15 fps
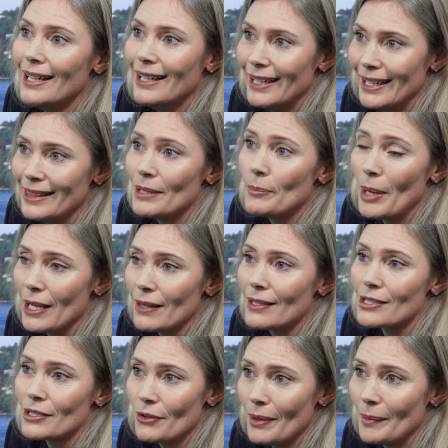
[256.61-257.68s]
in the
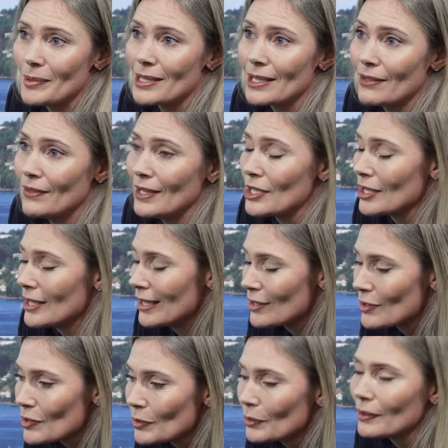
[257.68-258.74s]
Biological Weapons Convention, and
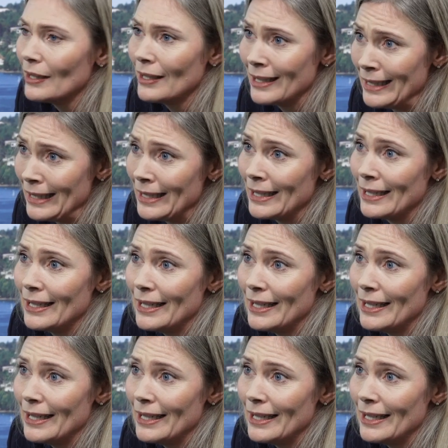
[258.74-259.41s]
certainly